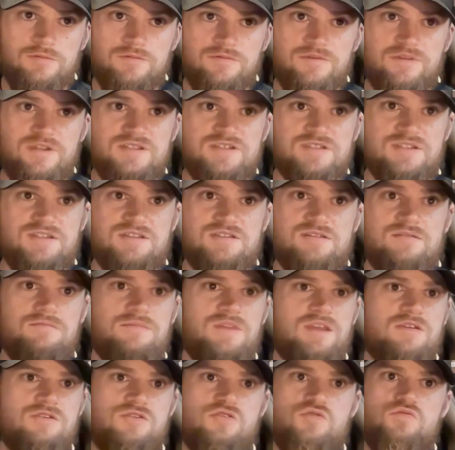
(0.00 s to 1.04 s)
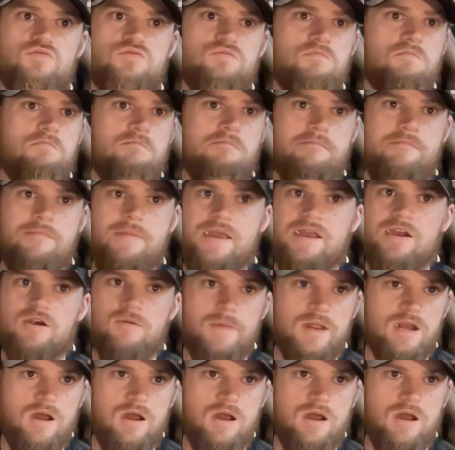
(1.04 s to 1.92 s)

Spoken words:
the system that you may or may